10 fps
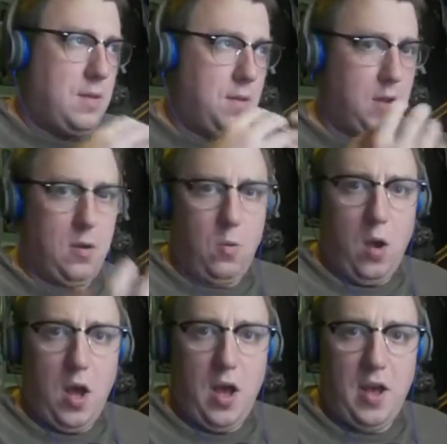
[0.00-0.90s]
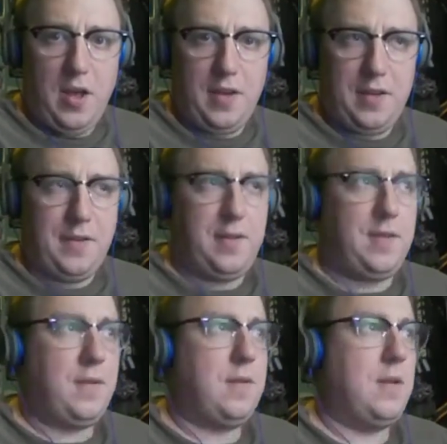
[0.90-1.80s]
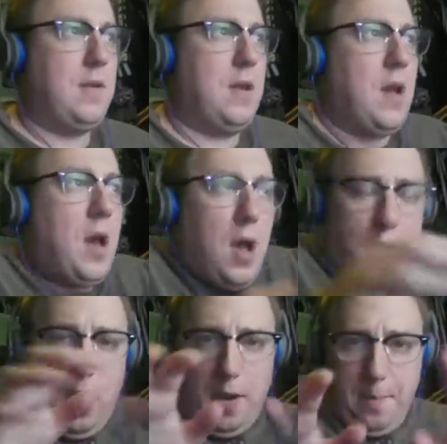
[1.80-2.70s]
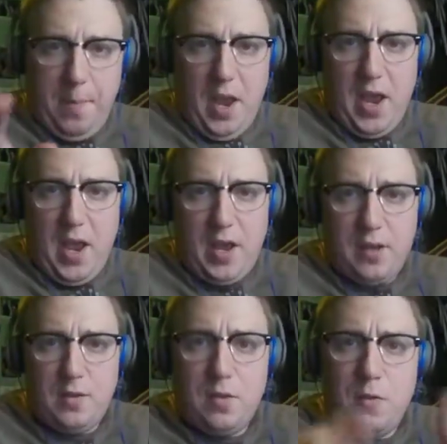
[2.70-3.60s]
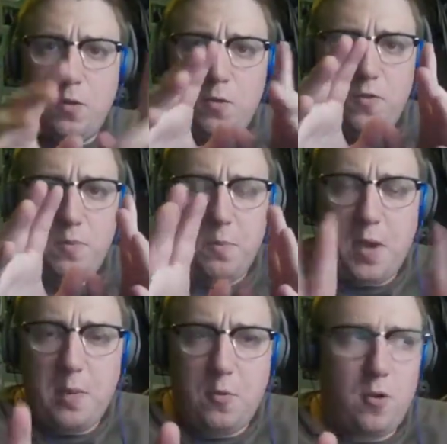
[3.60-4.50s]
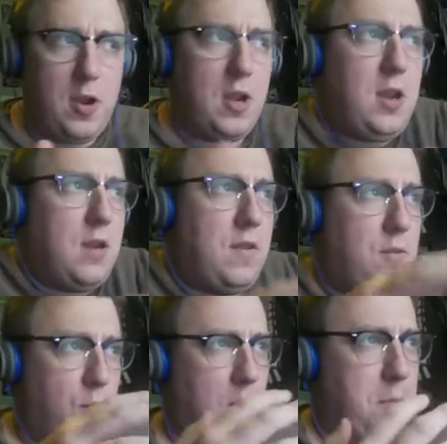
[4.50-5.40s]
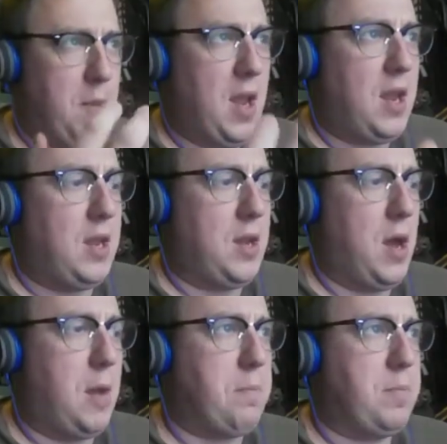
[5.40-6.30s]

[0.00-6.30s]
There was a man whose memories were made up